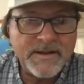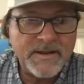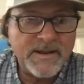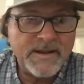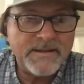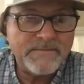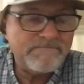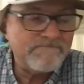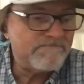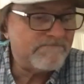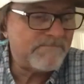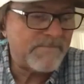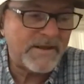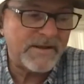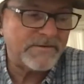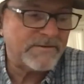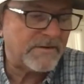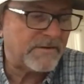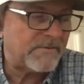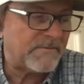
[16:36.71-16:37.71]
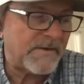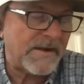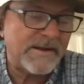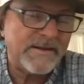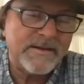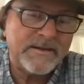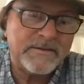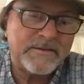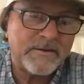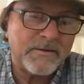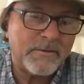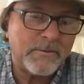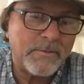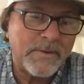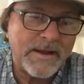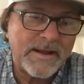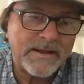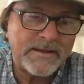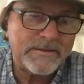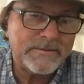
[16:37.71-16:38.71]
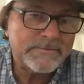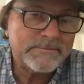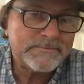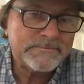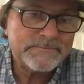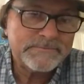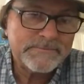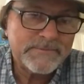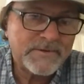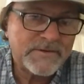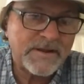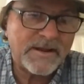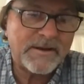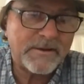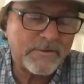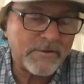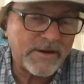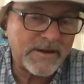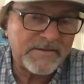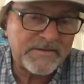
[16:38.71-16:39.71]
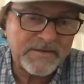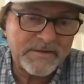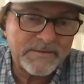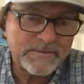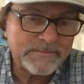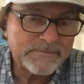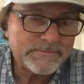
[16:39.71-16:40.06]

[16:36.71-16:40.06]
And they're just fighting it the whole way. It's kind of crazy.